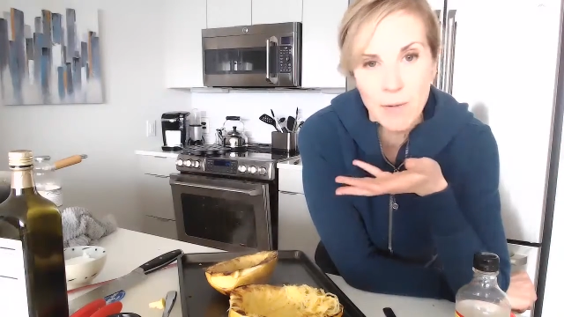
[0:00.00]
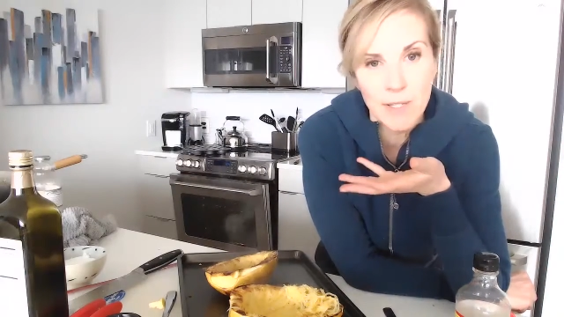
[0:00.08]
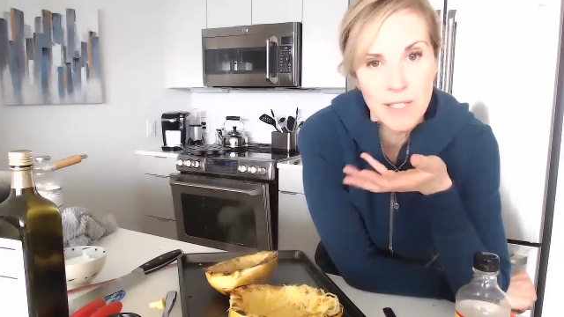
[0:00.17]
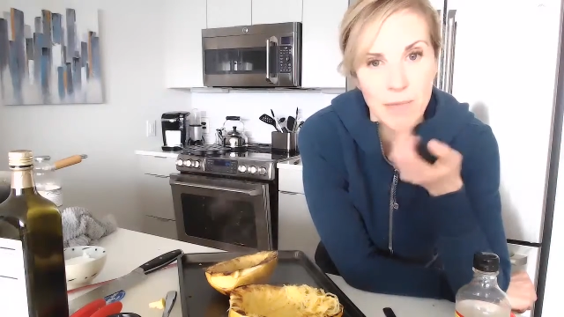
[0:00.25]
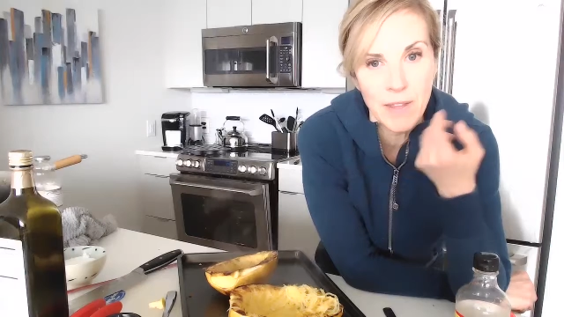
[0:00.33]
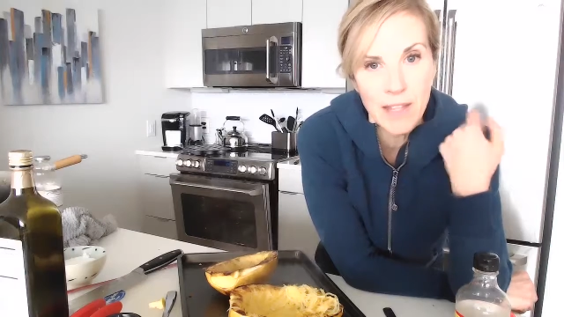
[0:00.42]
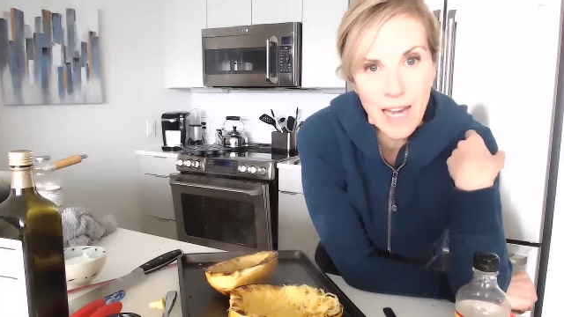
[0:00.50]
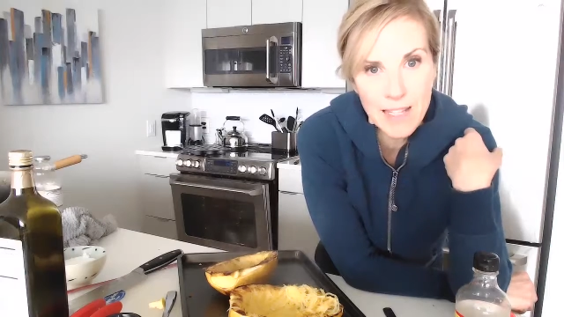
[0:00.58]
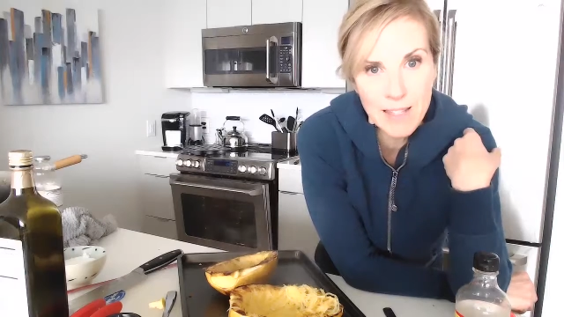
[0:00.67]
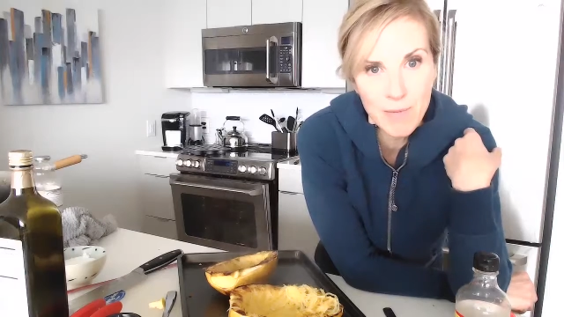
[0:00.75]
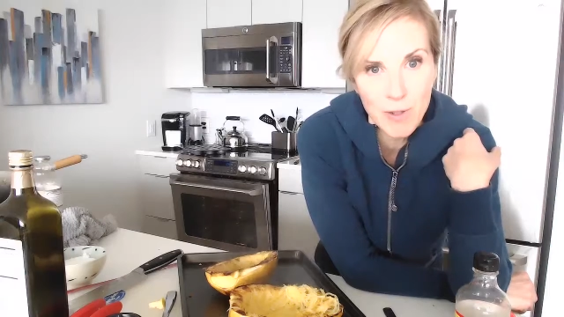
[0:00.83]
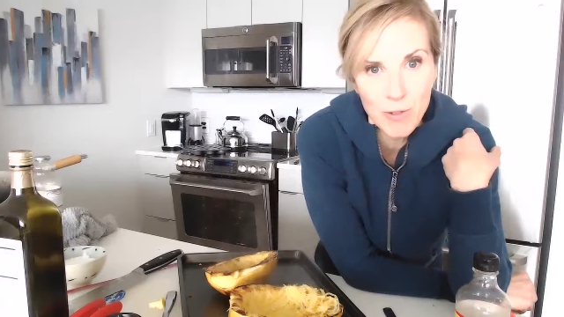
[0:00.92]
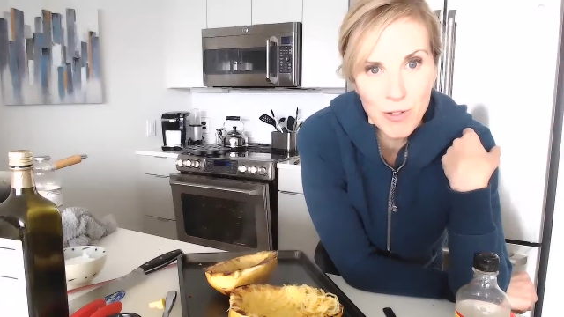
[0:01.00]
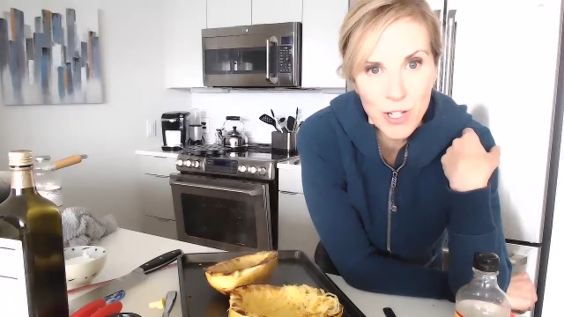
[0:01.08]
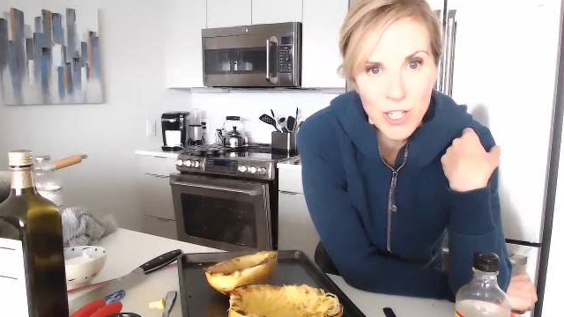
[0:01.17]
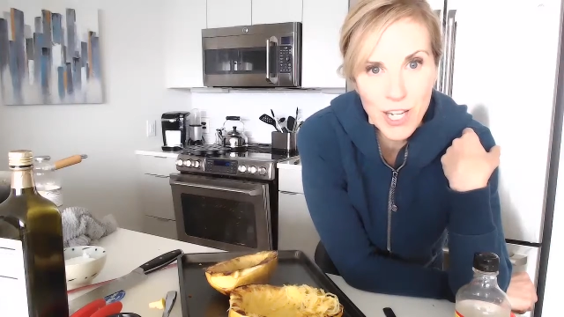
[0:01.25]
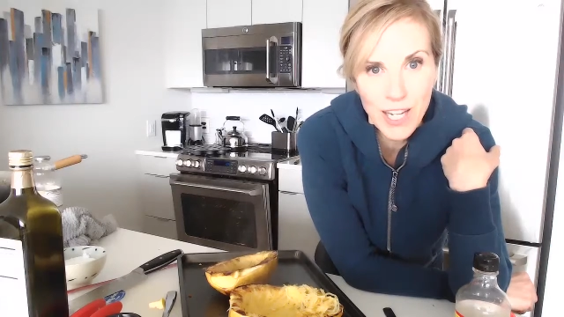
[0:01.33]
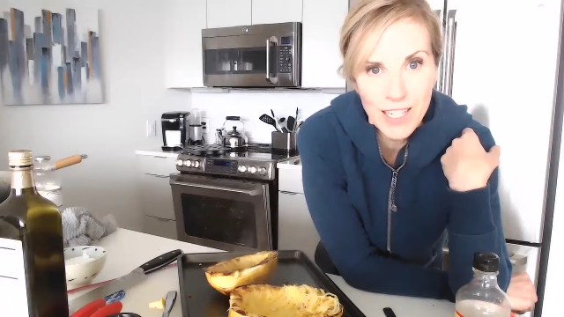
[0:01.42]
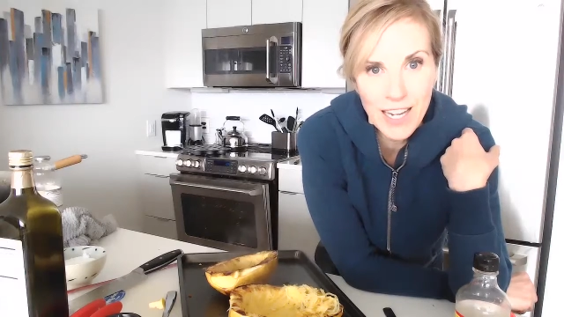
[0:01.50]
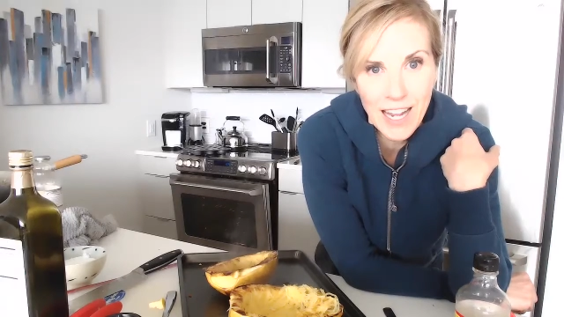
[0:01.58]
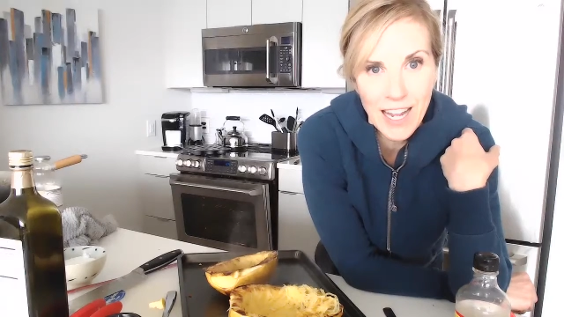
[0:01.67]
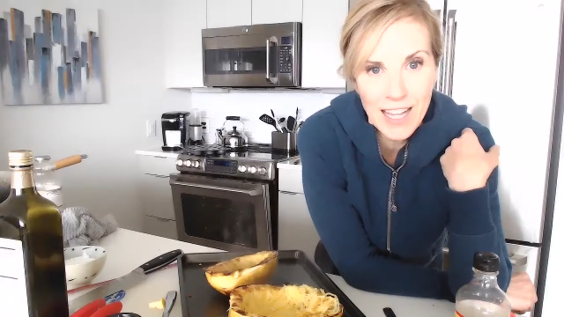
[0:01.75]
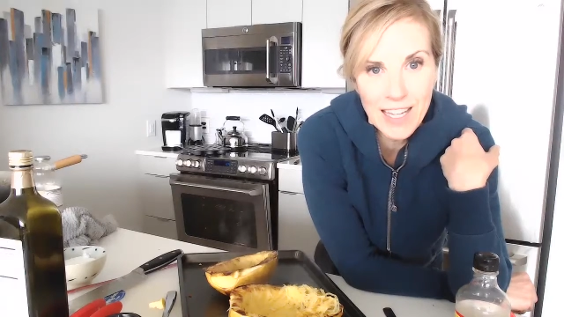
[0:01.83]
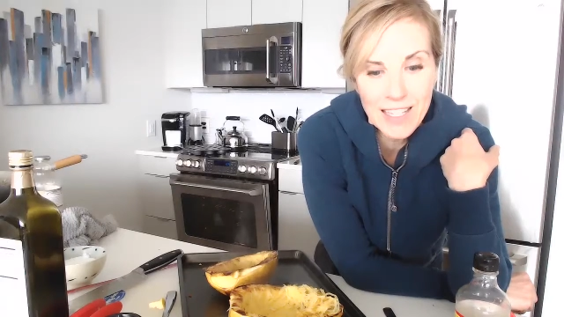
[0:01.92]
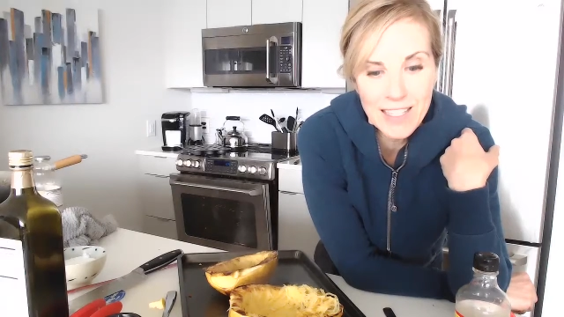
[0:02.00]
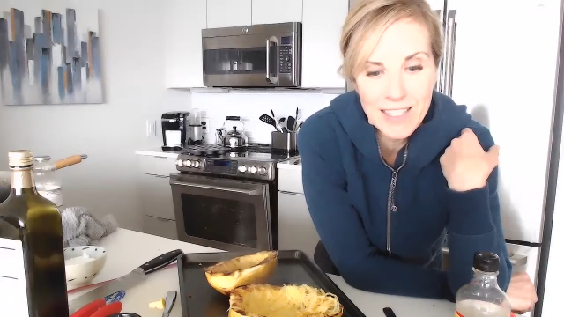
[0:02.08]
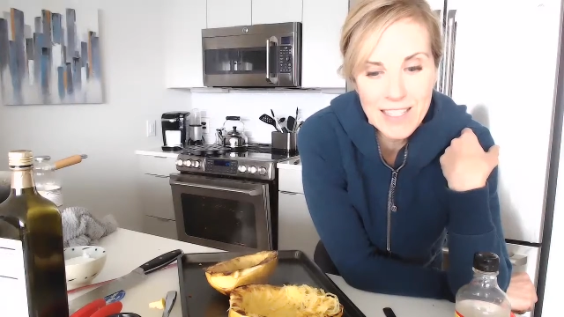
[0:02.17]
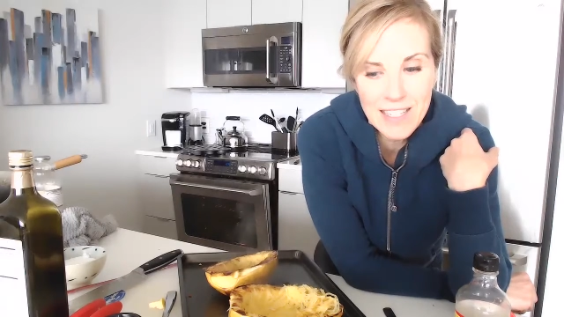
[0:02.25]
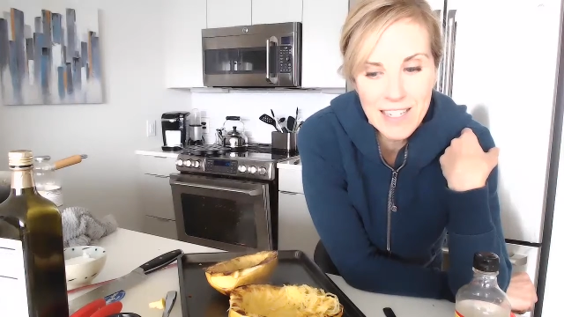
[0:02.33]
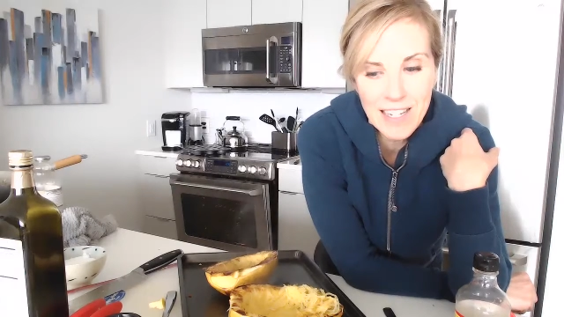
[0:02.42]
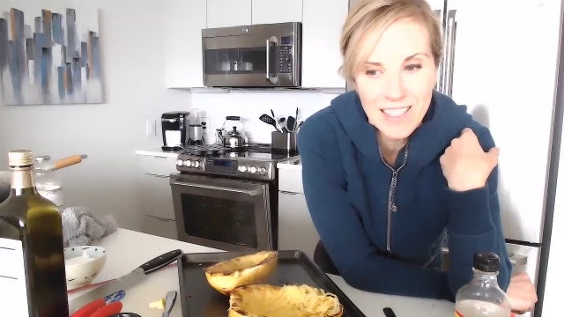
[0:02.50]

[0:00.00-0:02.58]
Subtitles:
with something that has some nutrition and